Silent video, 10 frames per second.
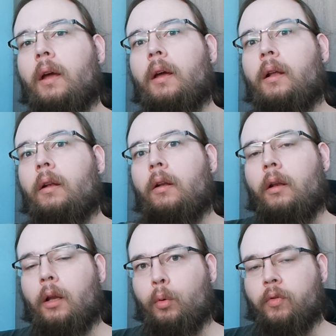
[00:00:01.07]

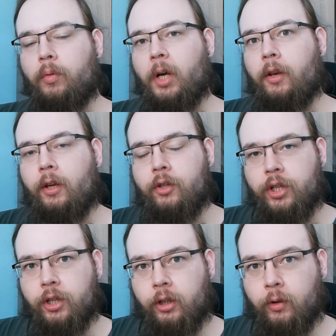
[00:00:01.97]
Hello everybody,
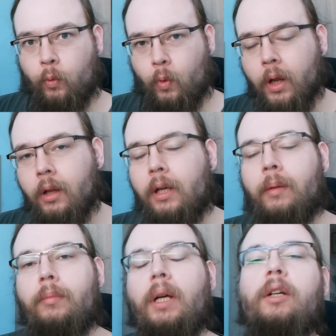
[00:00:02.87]
Angius here and
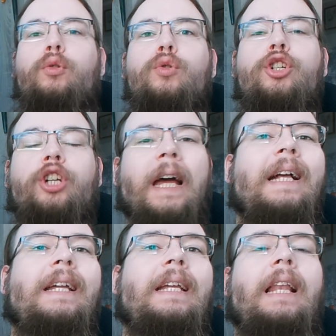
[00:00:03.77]
welcome back to
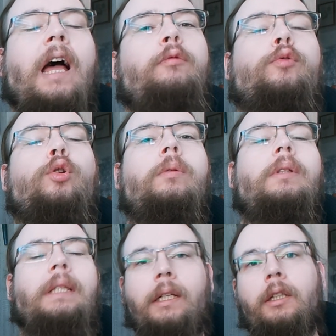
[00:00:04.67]
Shangri-La
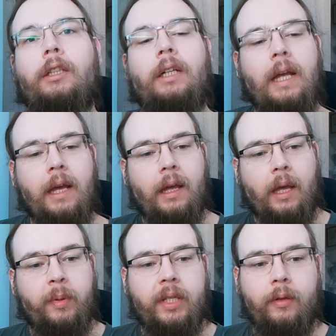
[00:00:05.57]
Frontier,
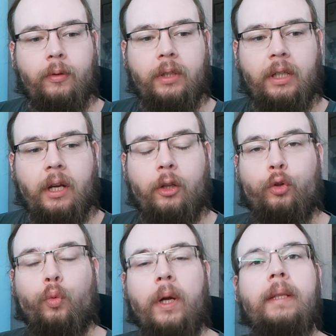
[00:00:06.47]
episode
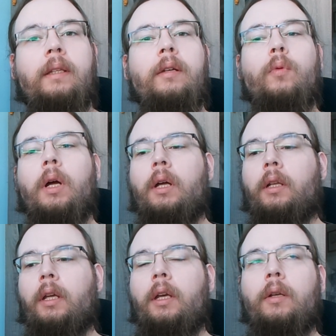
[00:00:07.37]

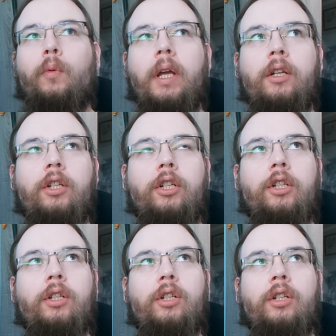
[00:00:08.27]
21, in
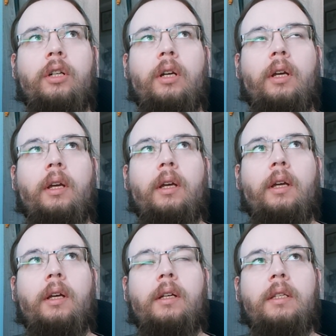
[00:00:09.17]
which
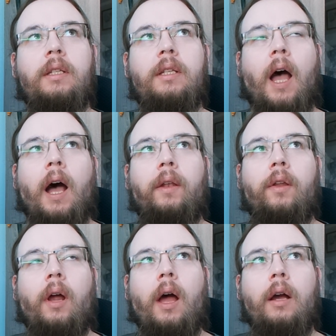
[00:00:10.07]

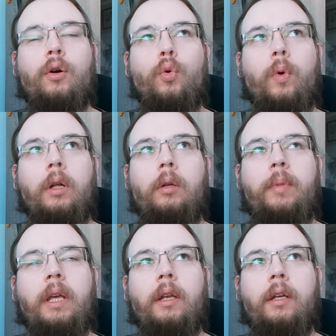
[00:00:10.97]
Sanraku
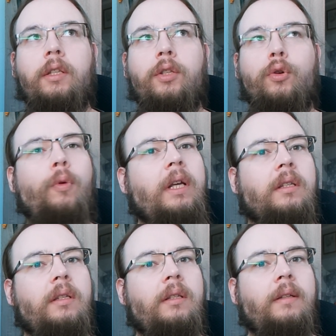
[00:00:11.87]
will begin his new
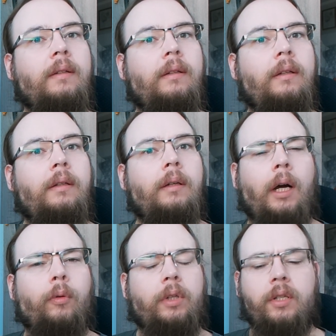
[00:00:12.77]
quest,
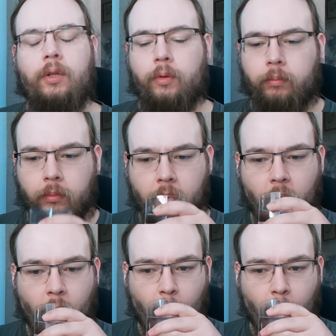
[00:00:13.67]
I would assume.